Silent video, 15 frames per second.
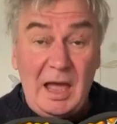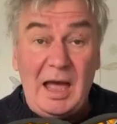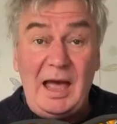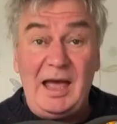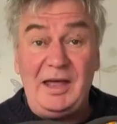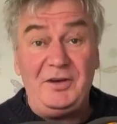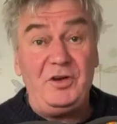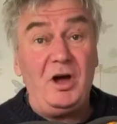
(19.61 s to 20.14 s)

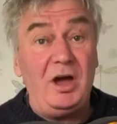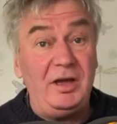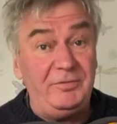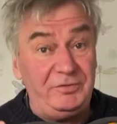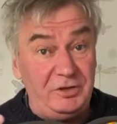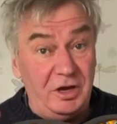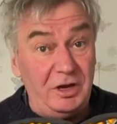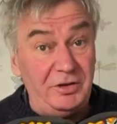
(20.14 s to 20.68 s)
And
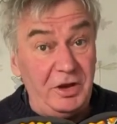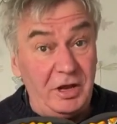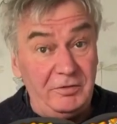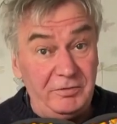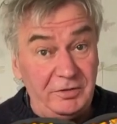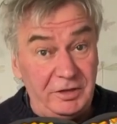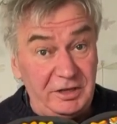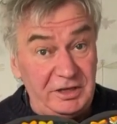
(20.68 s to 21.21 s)
I've done
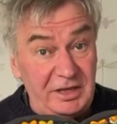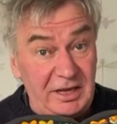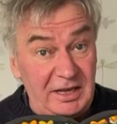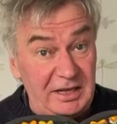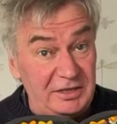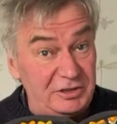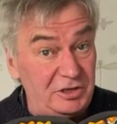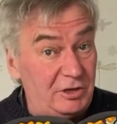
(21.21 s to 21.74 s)
over the
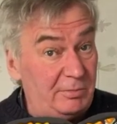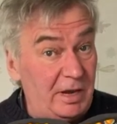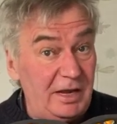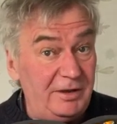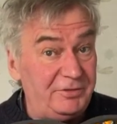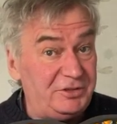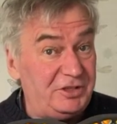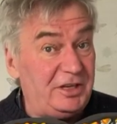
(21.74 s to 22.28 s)
years, you may
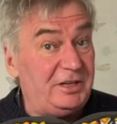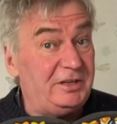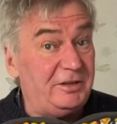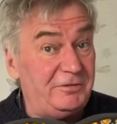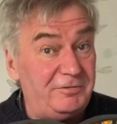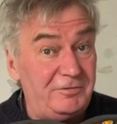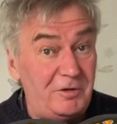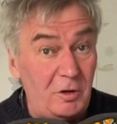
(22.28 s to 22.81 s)
have seen the
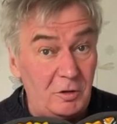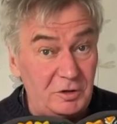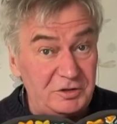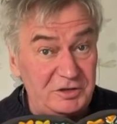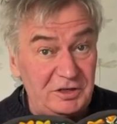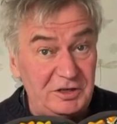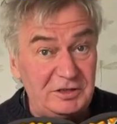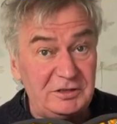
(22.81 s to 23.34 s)

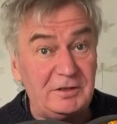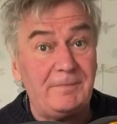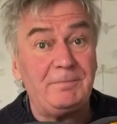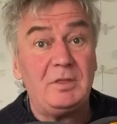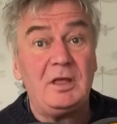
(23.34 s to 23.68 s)
foxes,